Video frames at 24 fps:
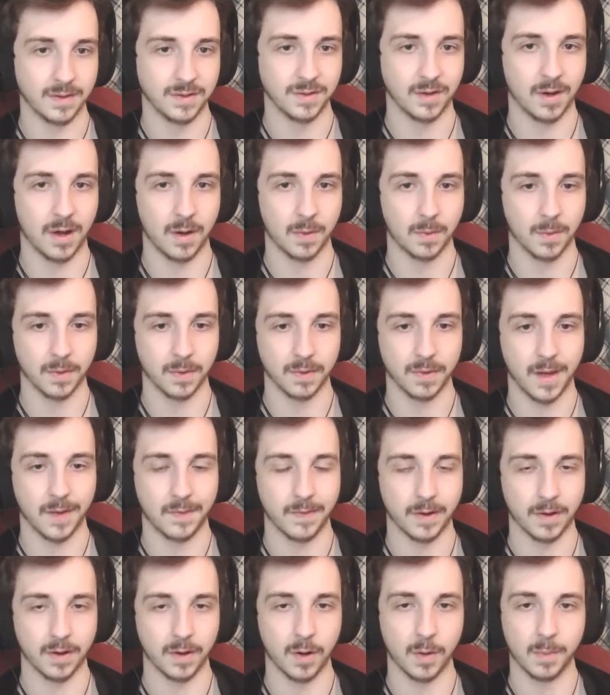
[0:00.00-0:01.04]
not worth
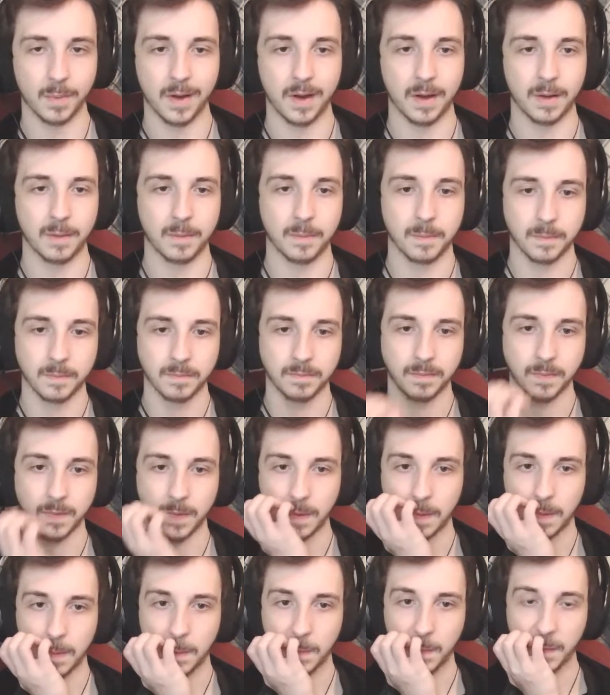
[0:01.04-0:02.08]
having a nomad
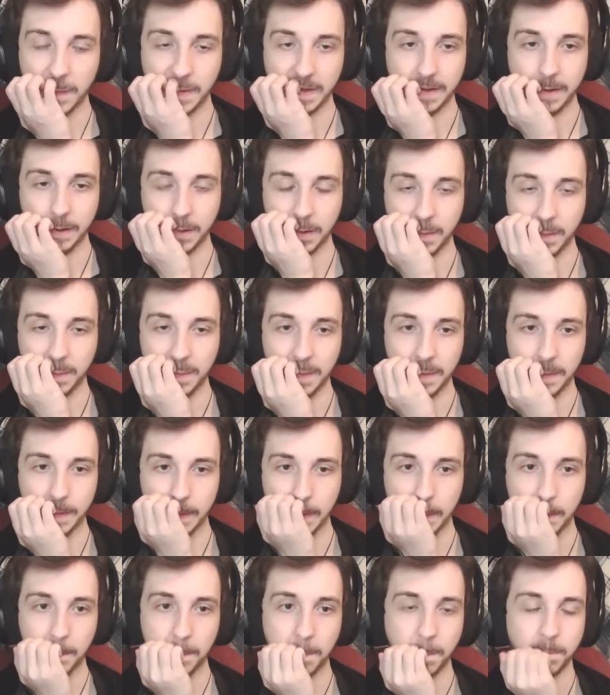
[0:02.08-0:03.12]
with a killer bow
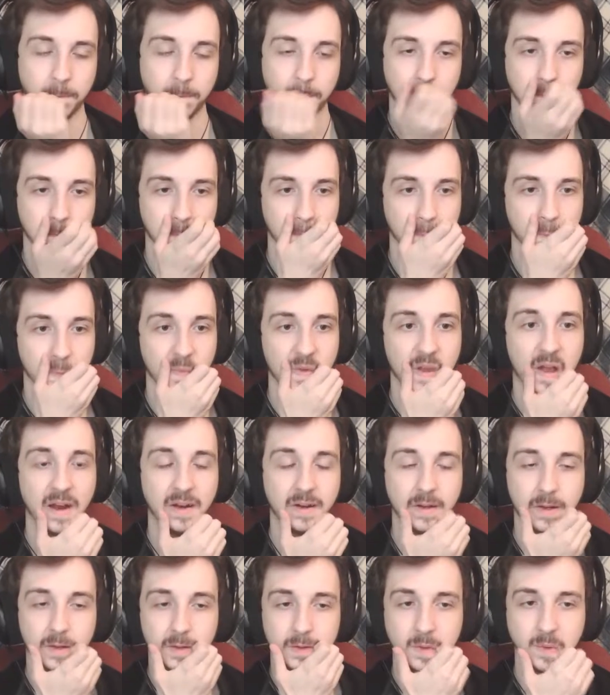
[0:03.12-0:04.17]
there. I
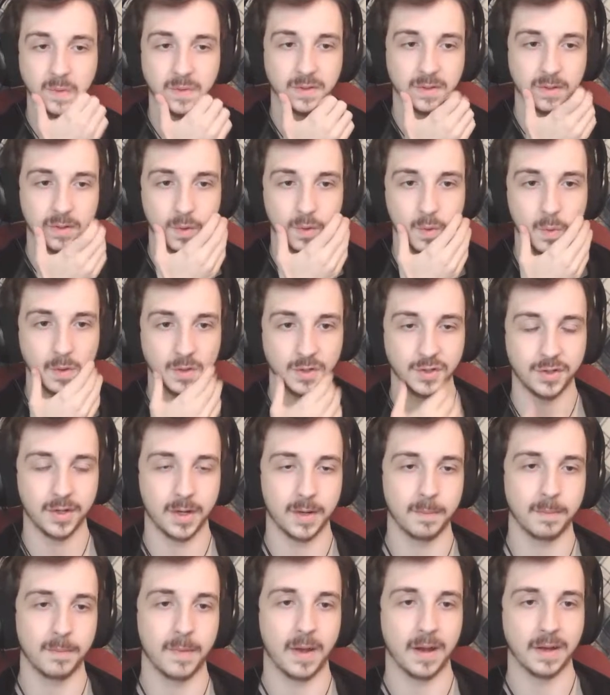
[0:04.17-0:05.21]
did lose the quartz
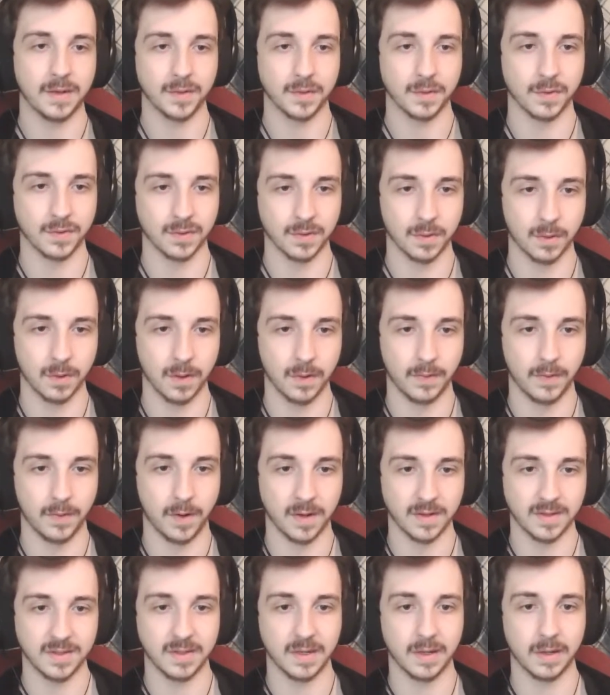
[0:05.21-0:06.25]
gem as a result of
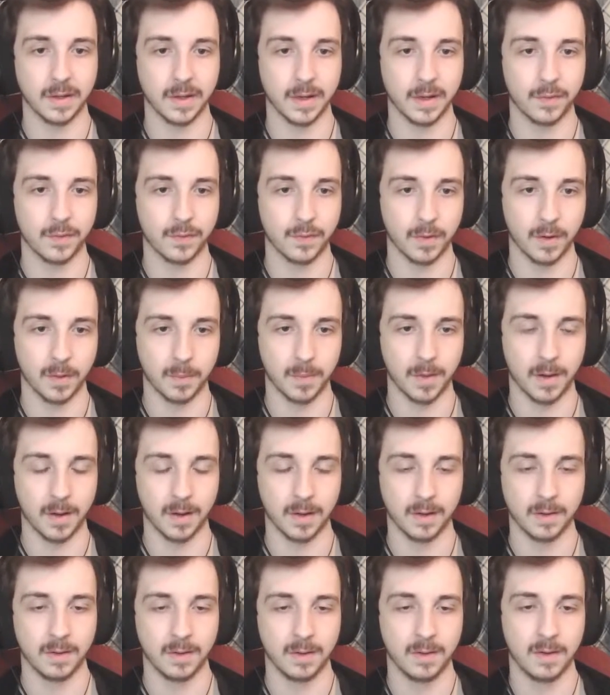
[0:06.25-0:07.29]
not stealing it from
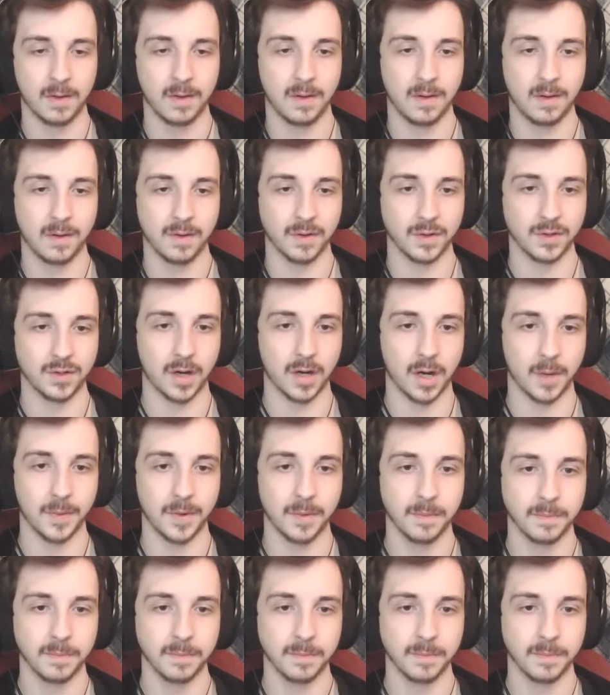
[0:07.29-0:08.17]
the shaman,